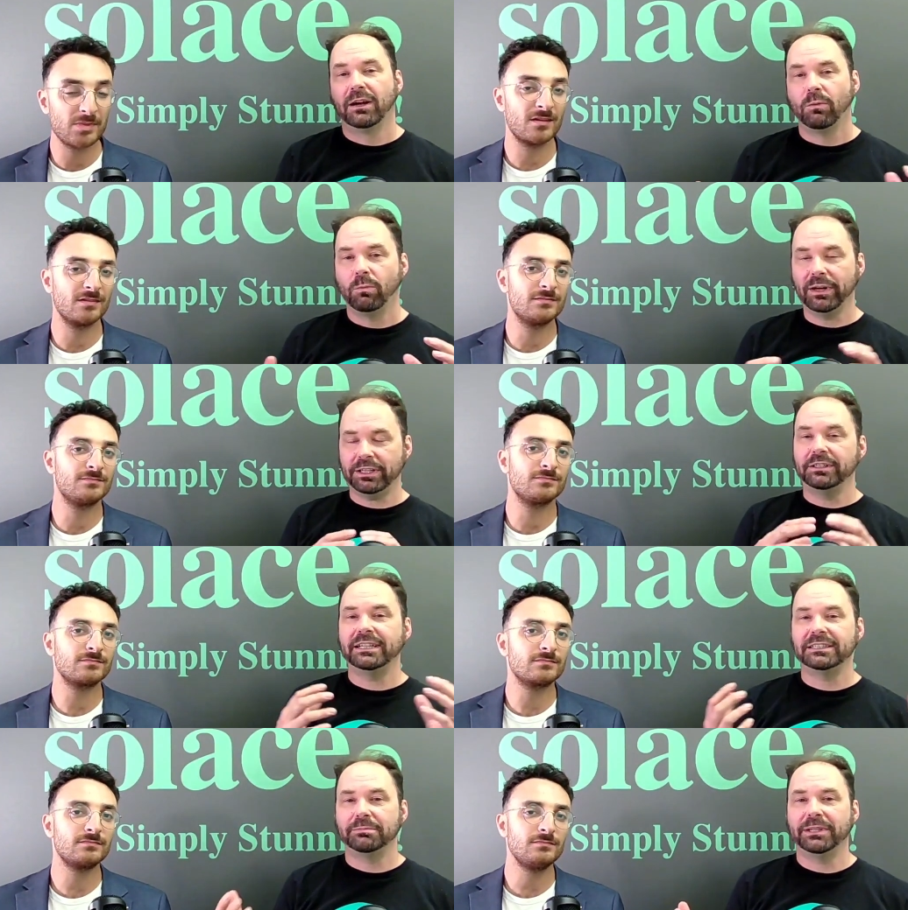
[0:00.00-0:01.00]
Speaker 1: What you
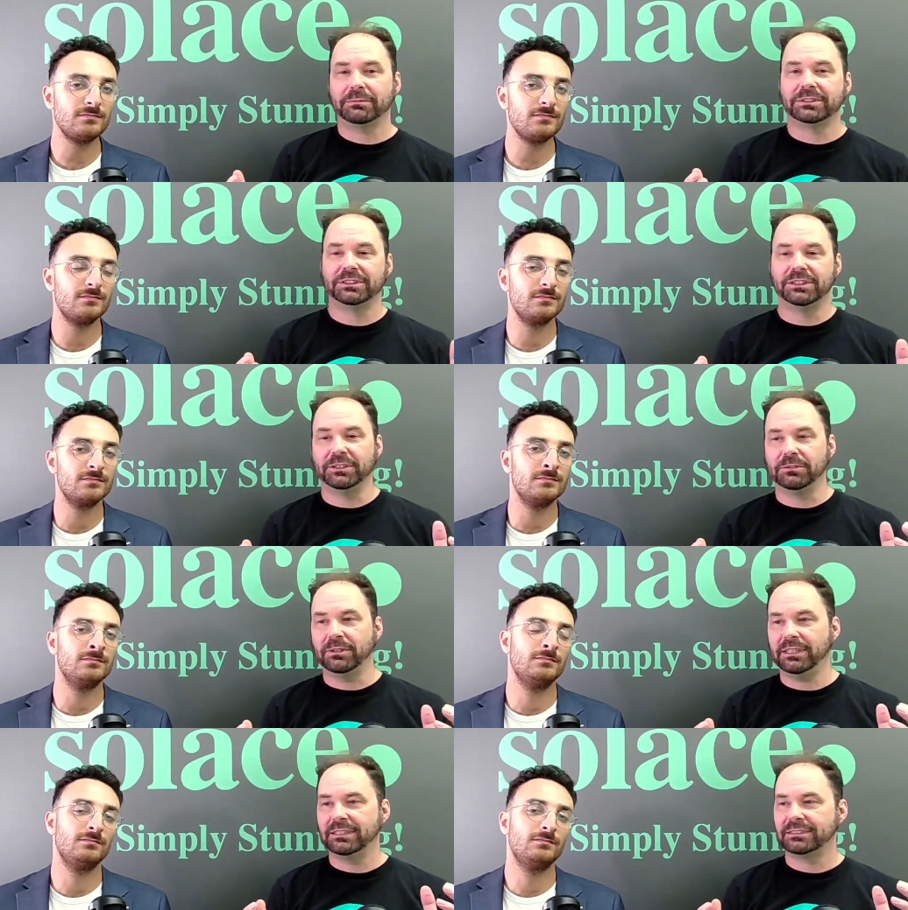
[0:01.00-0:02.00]
need to be able to
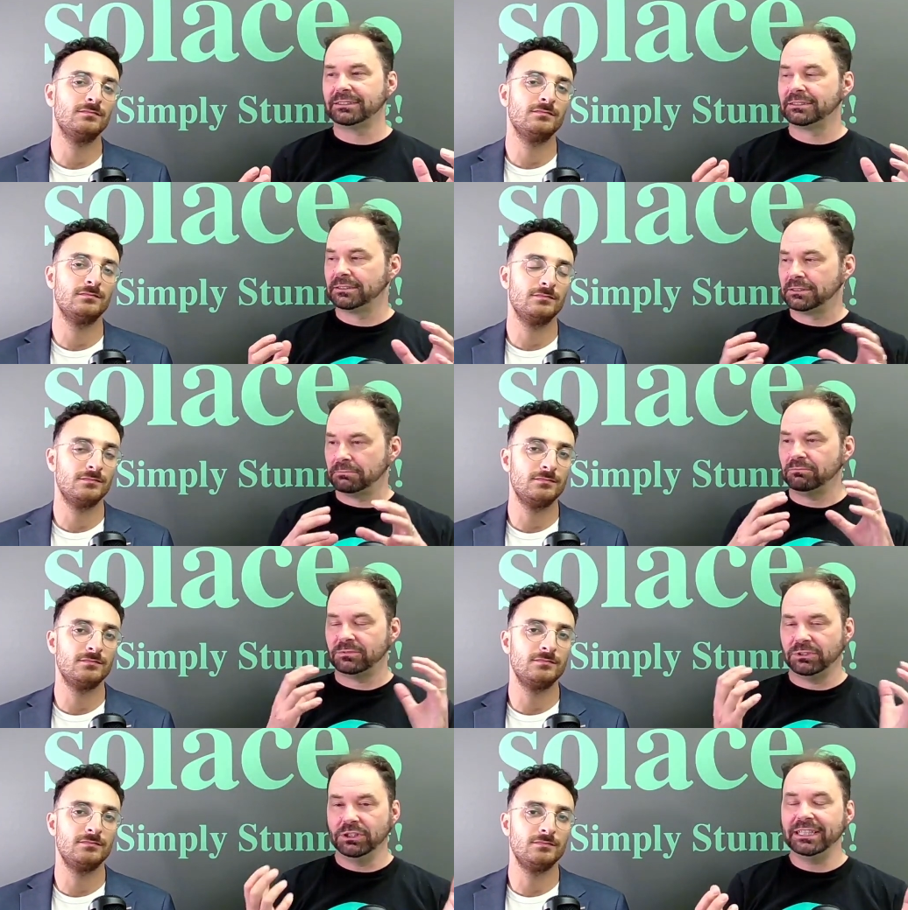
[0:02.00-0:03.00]
do is
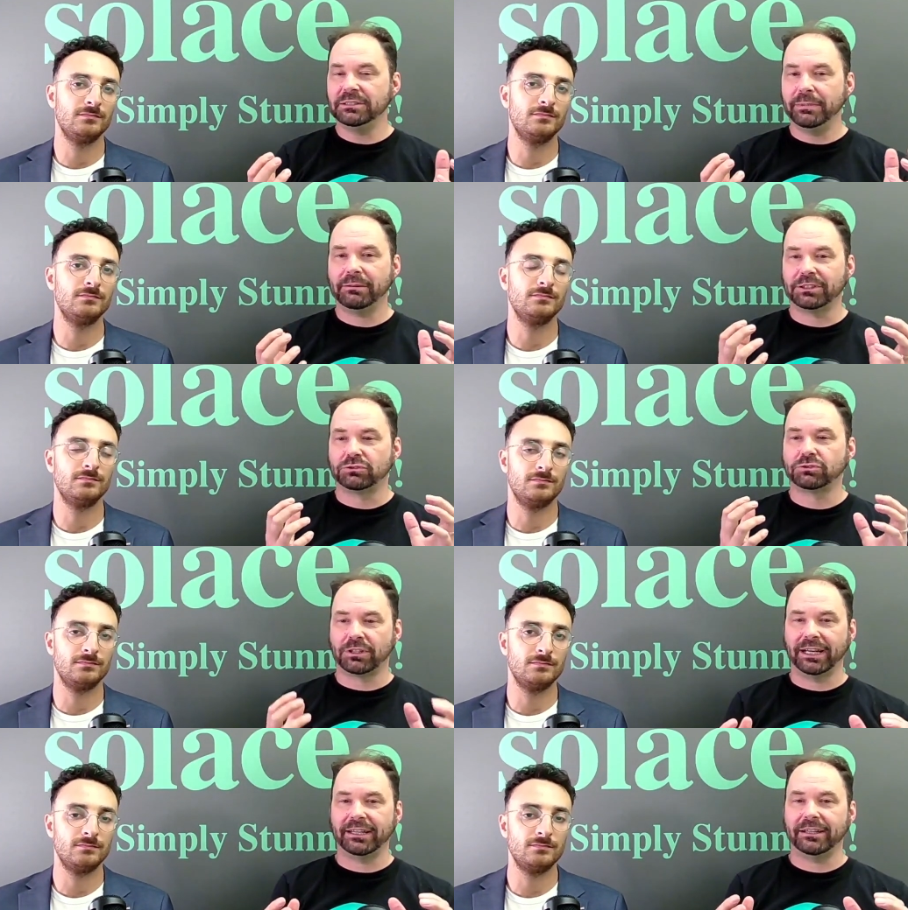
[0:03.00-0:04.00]
you need to be able to
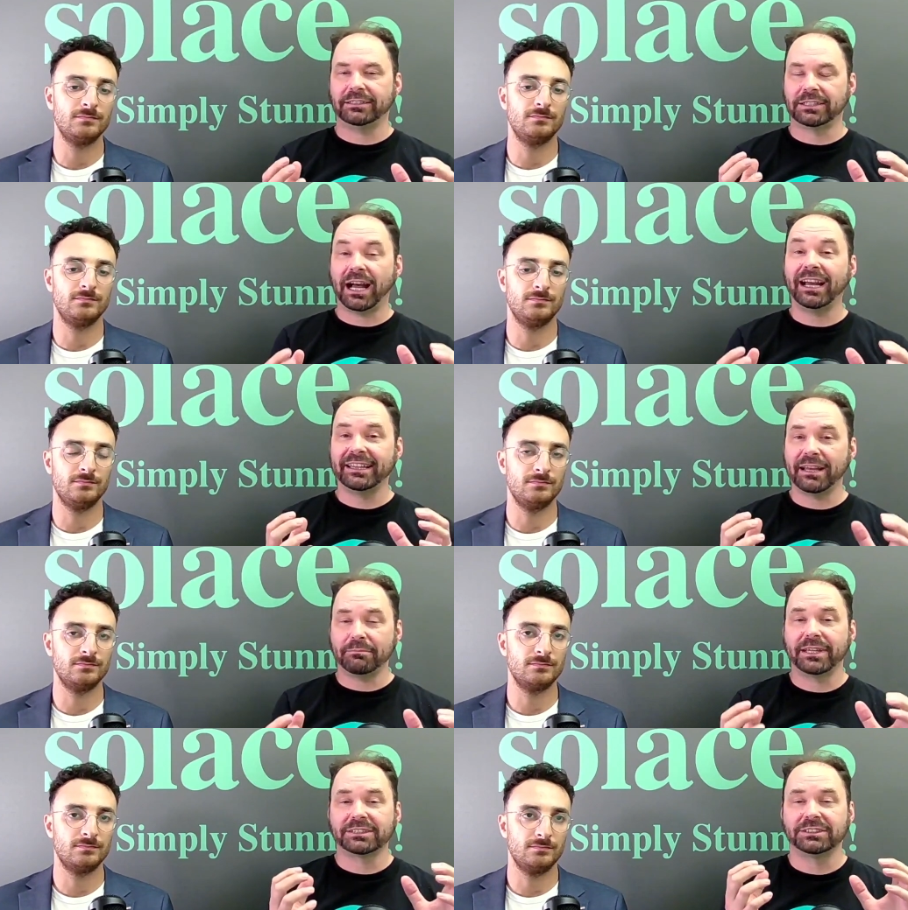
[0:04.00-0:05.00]
try tie
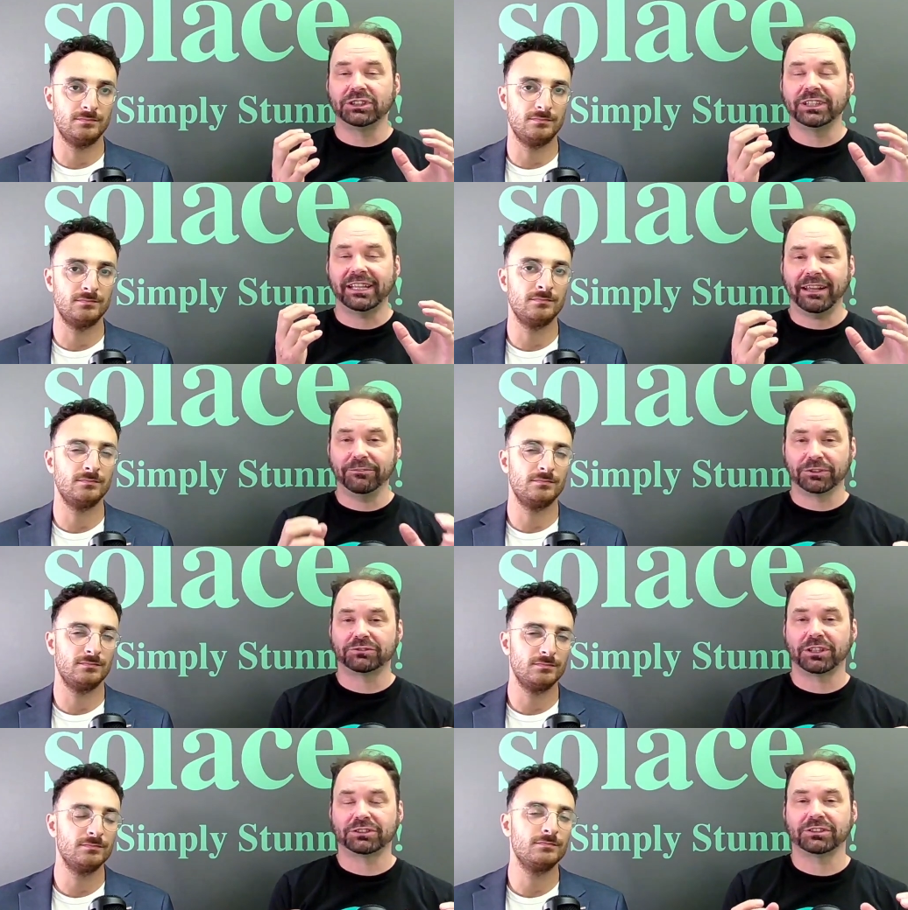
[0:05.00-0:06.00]
that messaging
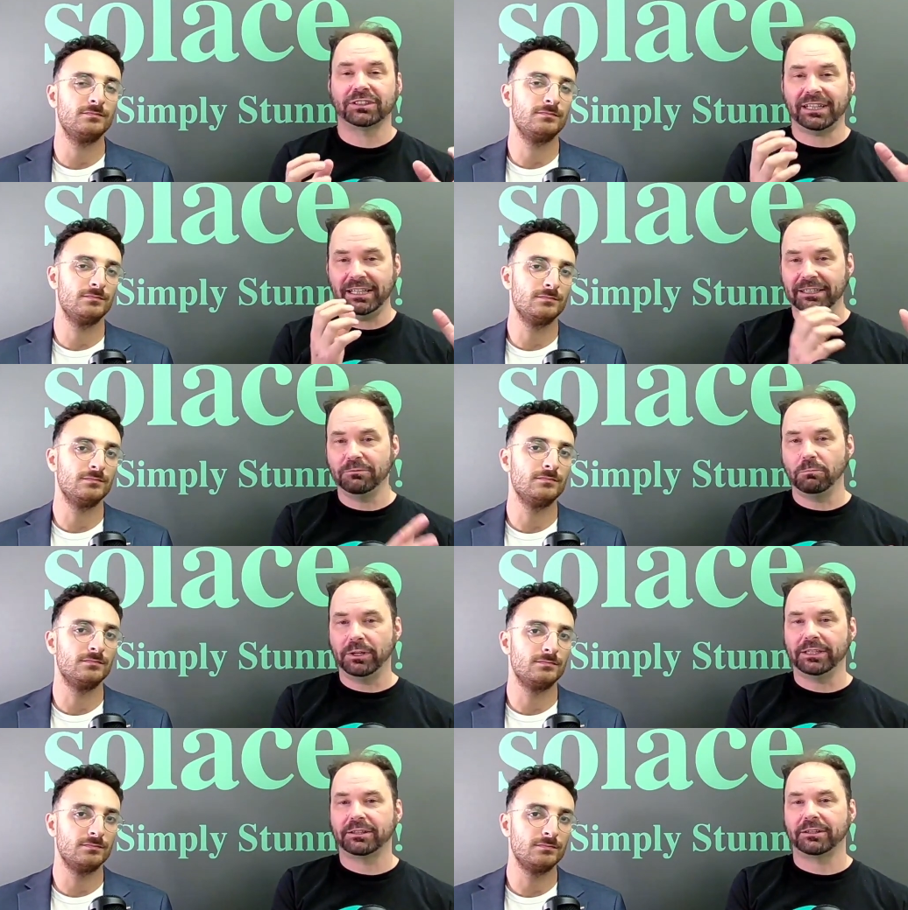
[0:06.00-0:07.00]
infrastructure in
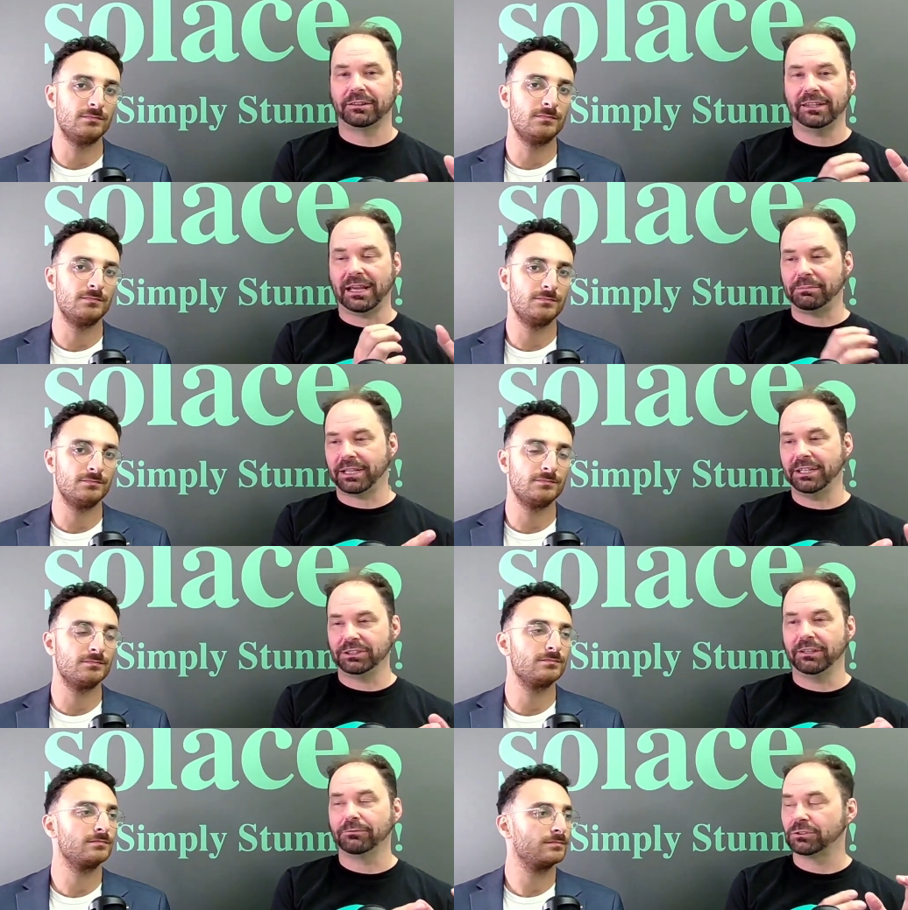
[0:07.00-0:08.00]
with the
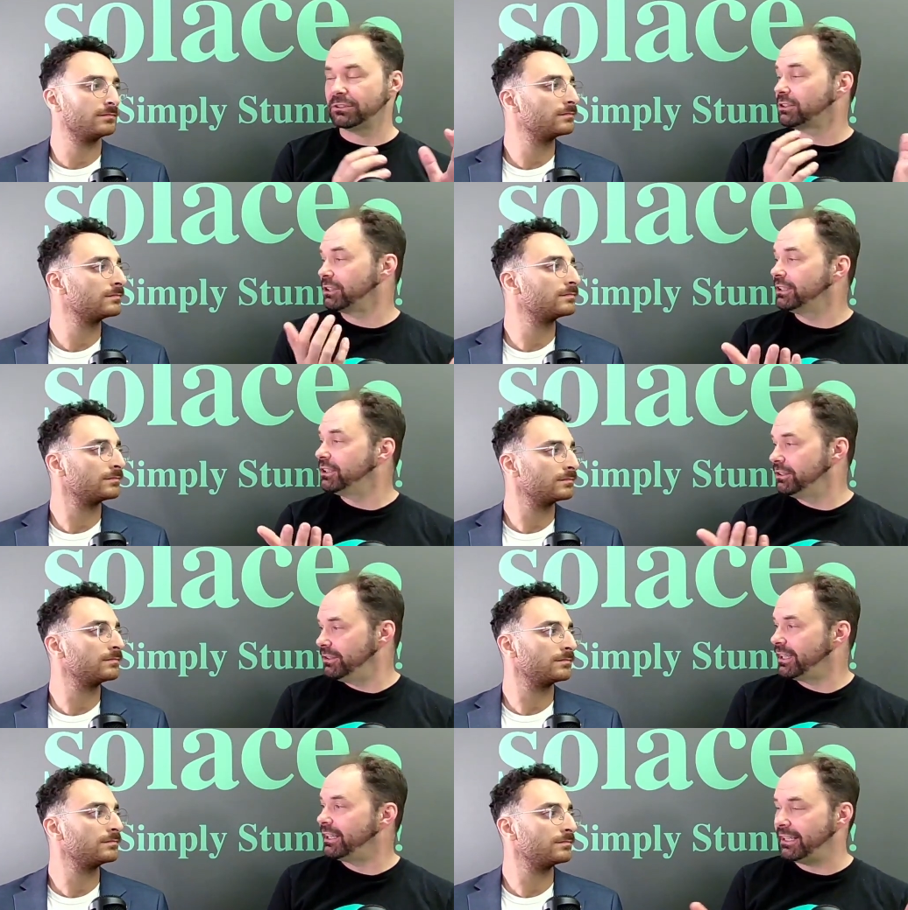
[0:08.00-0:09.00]
application infrastructure and you do
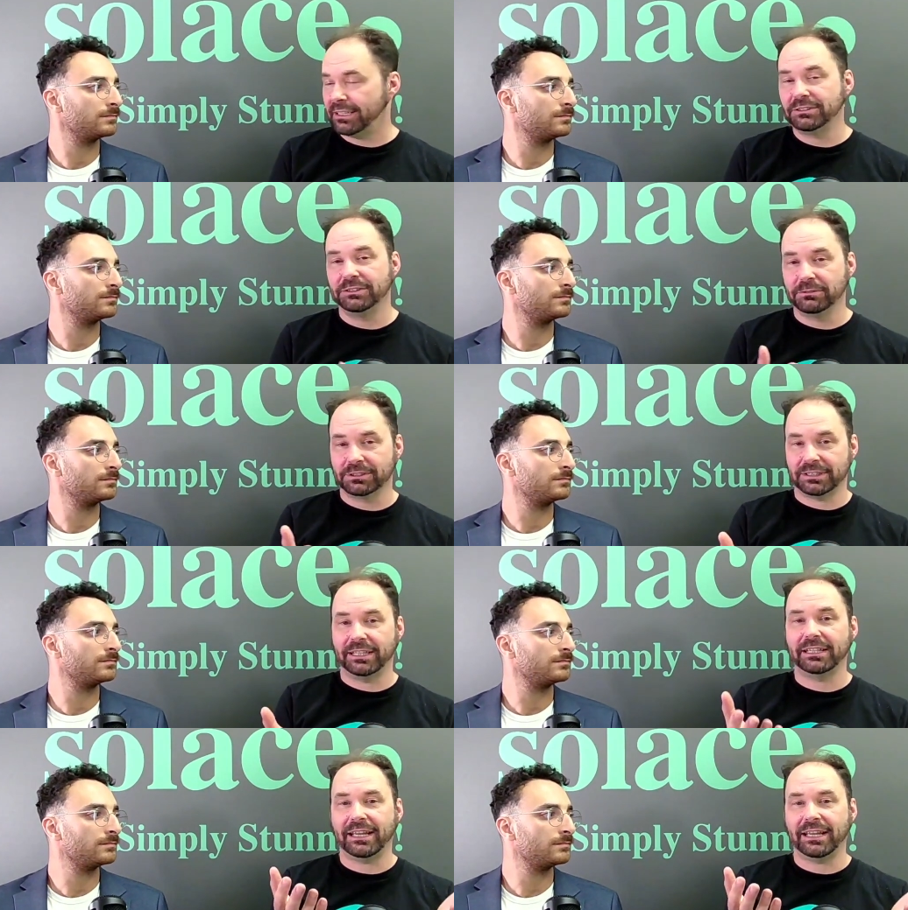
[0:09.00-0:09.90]
that as you were saying